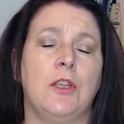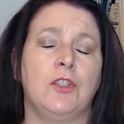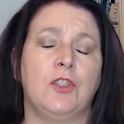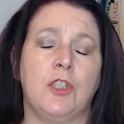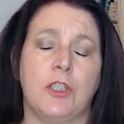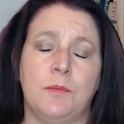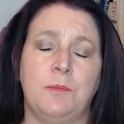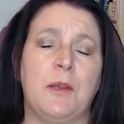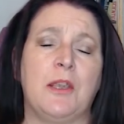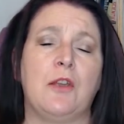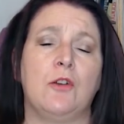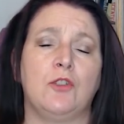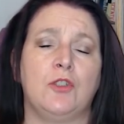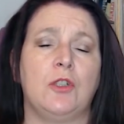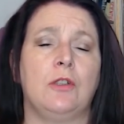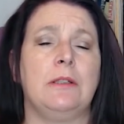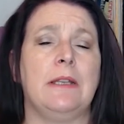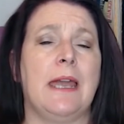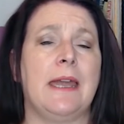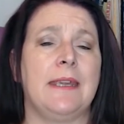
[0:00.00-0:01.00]
Just because
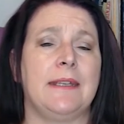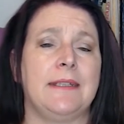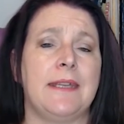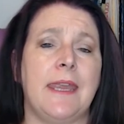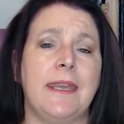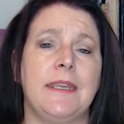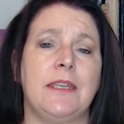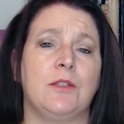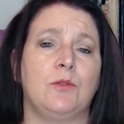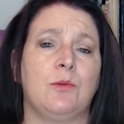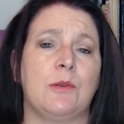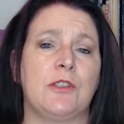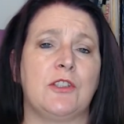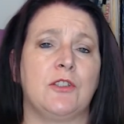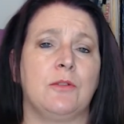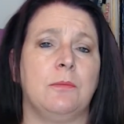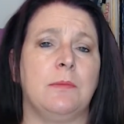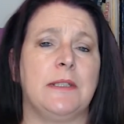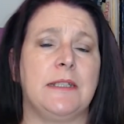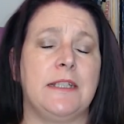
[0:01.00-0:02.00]
you're lying naked with
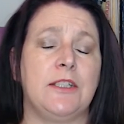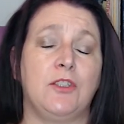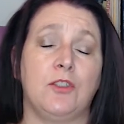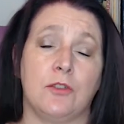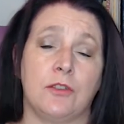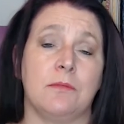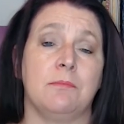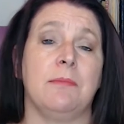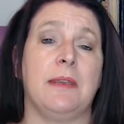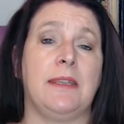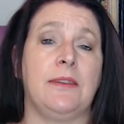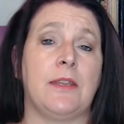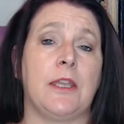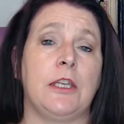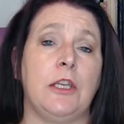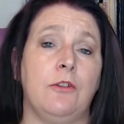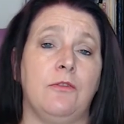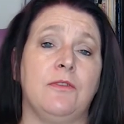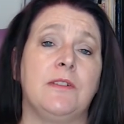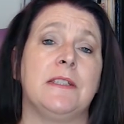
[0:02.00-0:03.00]
somebody doesn't mean
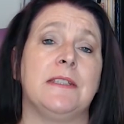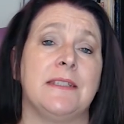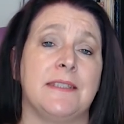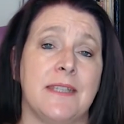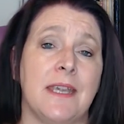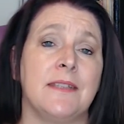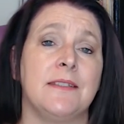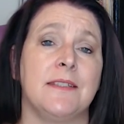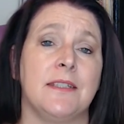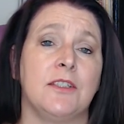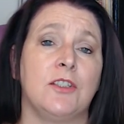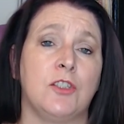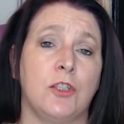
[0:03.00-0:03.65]
that you've consented